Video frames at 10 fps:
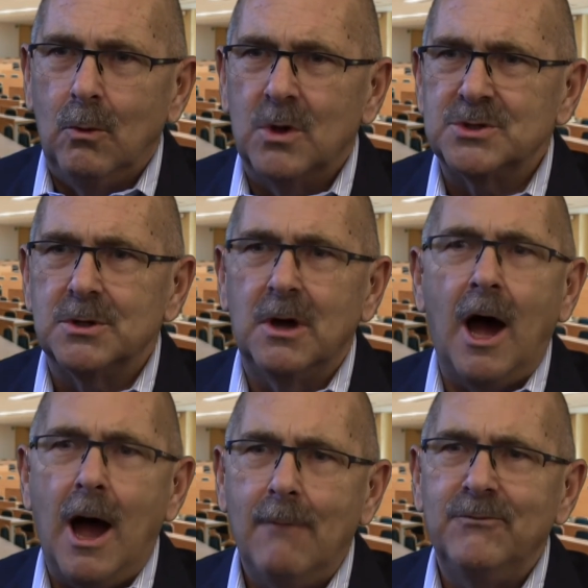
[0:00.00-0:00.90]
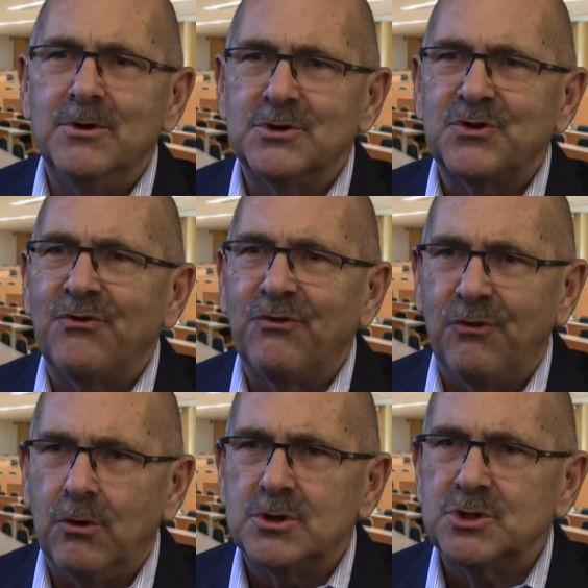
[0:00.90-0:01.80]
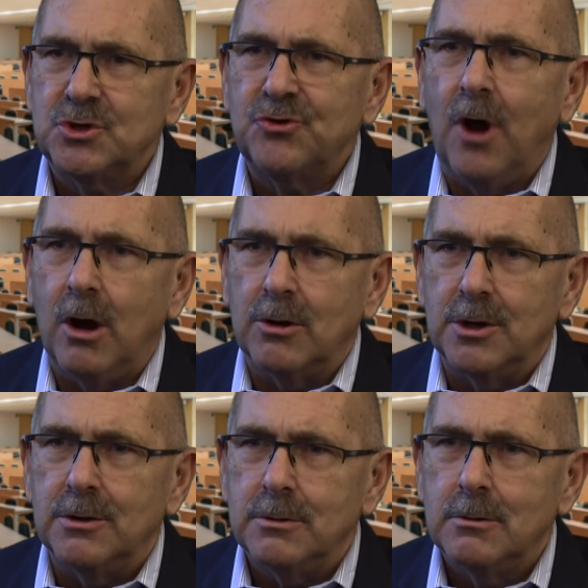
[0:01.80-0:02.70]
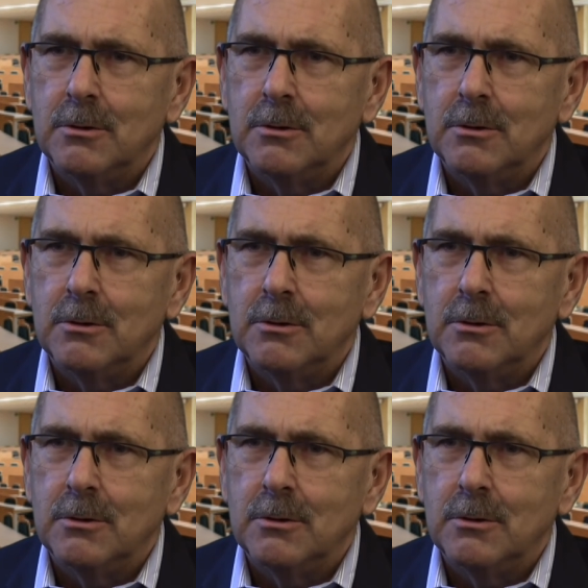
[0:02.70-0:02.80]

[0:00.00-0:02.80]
was an obvious first target